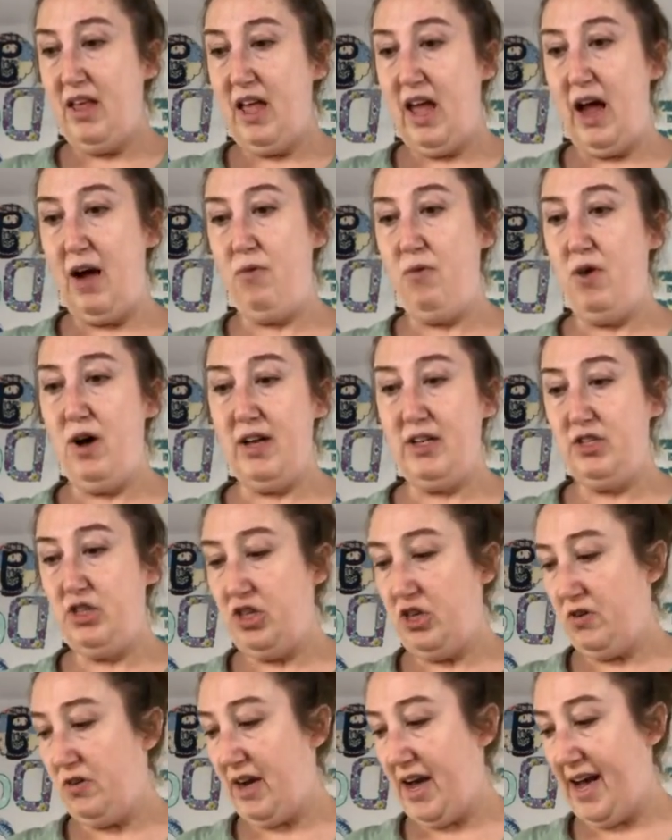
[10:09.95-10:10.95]
I want
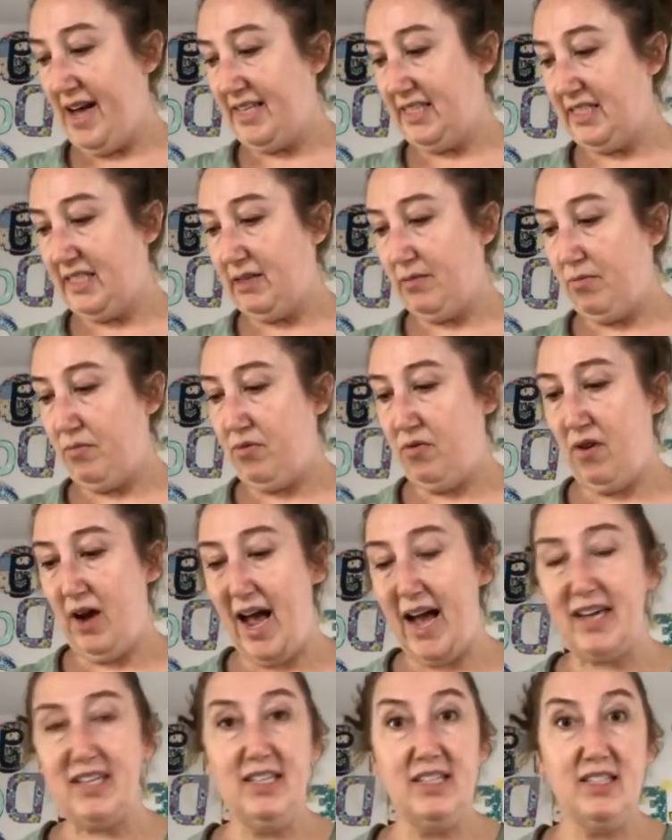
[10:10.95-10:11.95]
you guys to
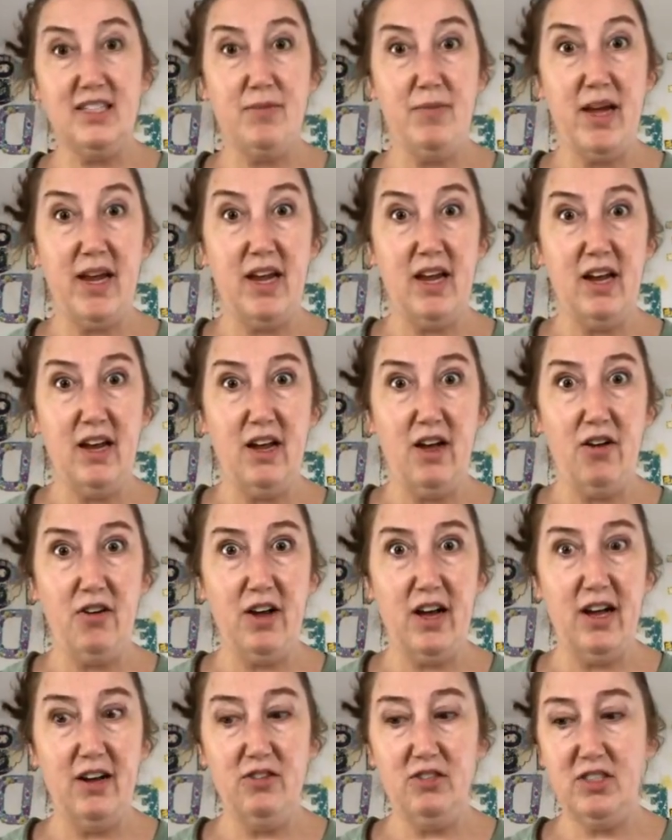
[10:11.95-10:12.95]
practice making
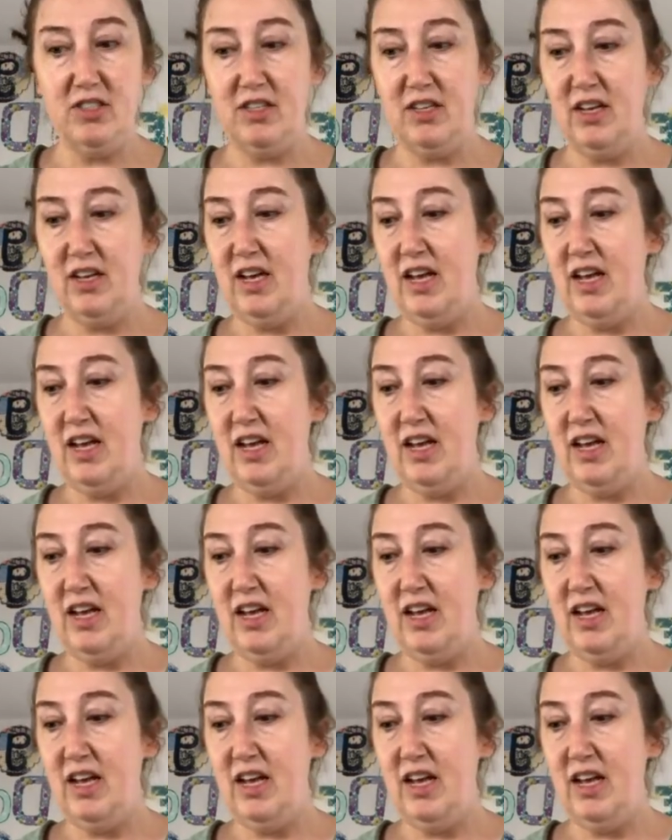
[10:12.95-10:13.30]
yo-yos.